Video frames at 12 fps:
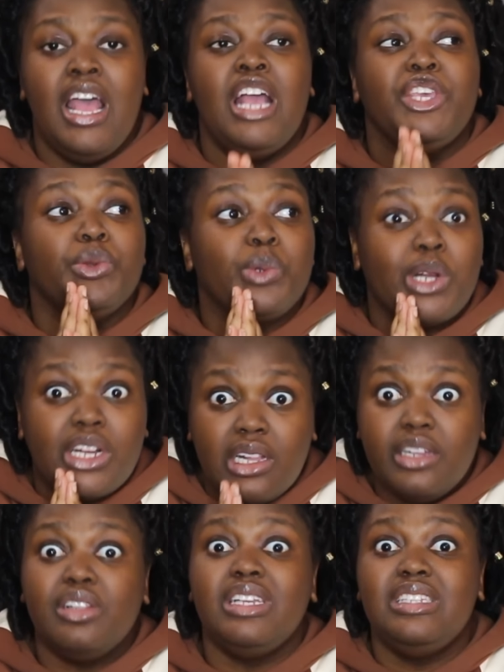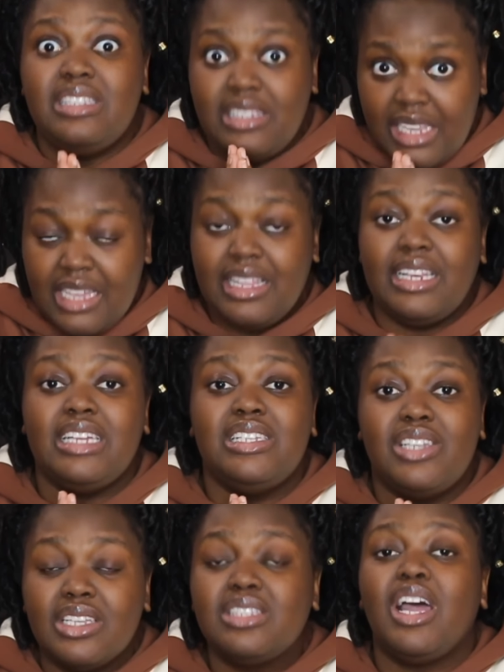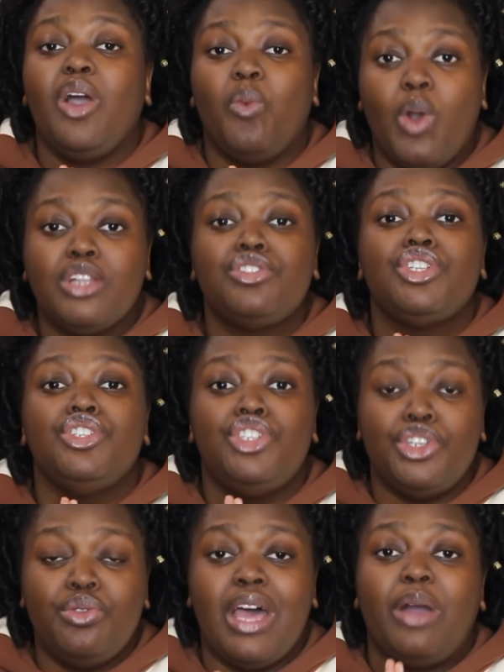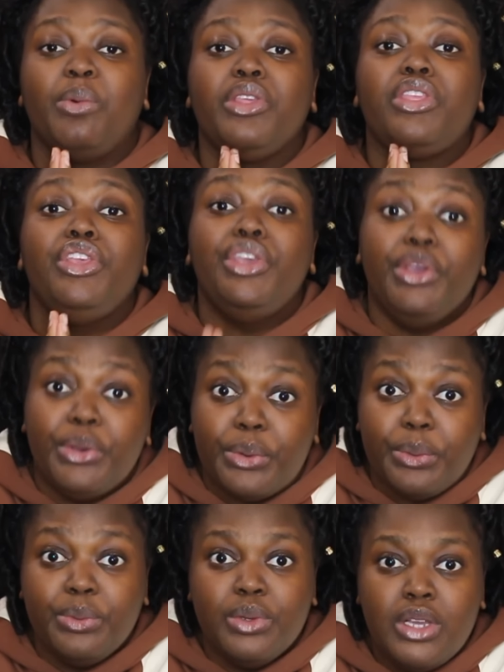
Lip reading: You are clearly seeing that he does not want to do that with you,